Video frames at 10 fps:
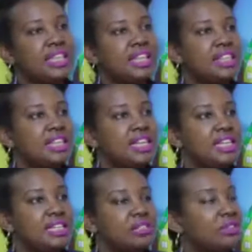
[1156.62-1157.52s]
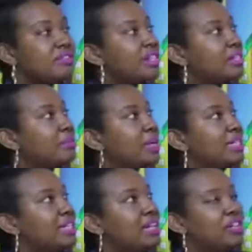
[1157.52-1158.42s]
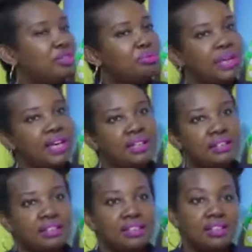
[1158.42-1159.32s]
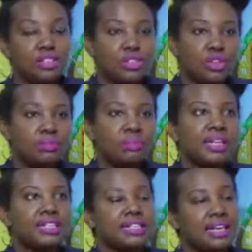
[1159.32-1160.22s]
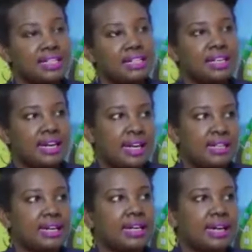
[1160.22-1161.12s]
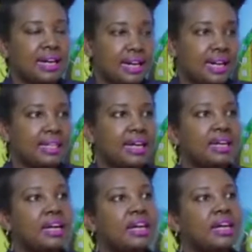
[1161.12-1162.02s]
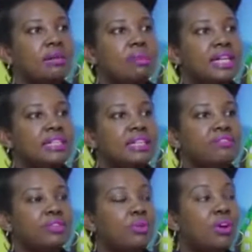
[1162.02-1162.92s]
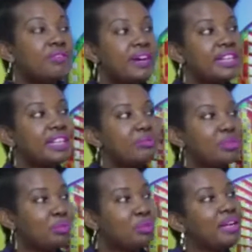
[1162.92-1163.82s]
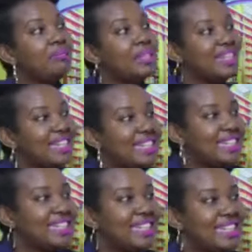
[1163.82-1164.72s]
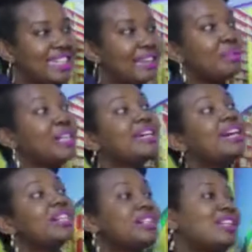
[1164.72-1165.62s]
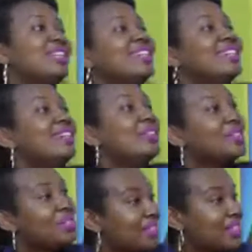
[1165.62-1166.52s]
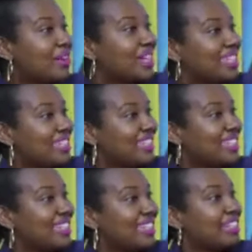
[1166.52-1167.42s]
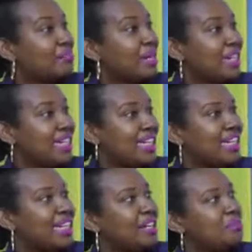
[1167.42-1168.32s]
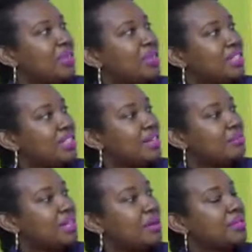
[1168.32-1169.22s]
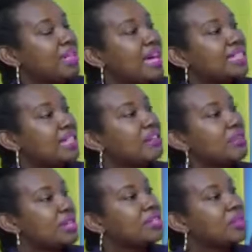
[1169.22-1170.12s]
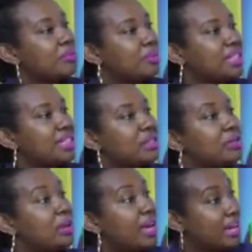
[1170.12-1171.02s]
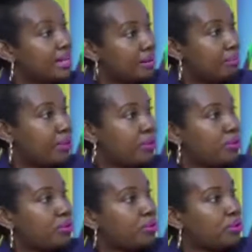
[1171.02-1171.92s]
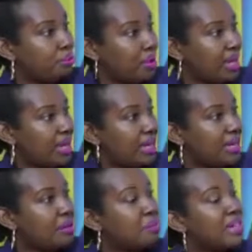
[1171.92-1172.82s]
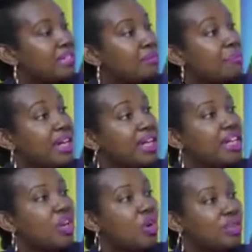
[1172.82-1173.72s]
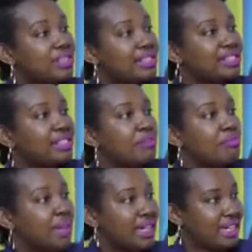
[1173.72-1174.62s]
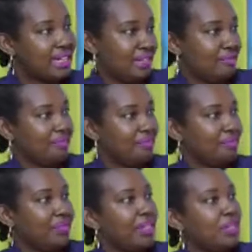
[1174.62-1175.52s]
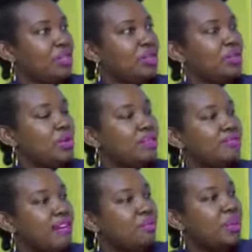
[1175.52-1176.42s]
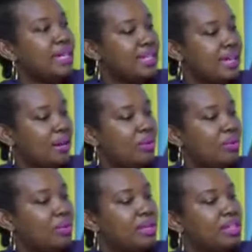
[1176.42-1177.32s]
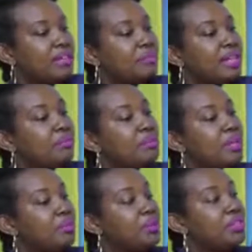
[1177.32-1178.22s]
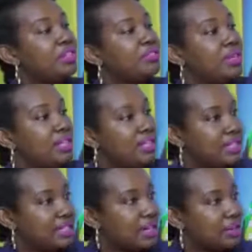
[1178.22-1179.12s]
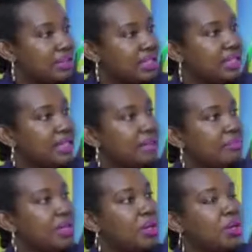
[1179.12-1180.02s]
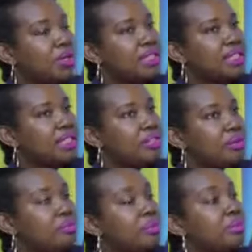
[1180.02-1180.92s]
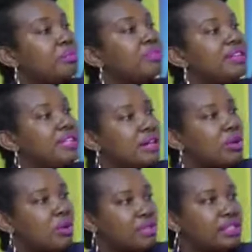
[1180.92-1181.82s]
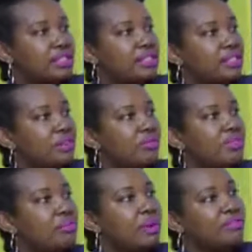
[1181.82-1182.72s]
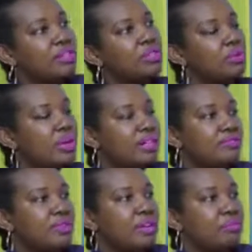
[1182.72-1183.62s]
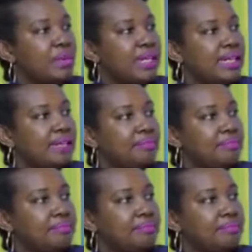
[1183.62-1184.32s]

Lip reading: The other thing is Universal might tell you pay in installments like this and like that, like that. But if you offered them to pay immediately, they might actually reduce the what? The money. Because sometimes they're asking for installments to enable you to pay, but money costs money. So if I pay now, they might be able to give you a discount because you will be removing the cost of them having to wait for the money.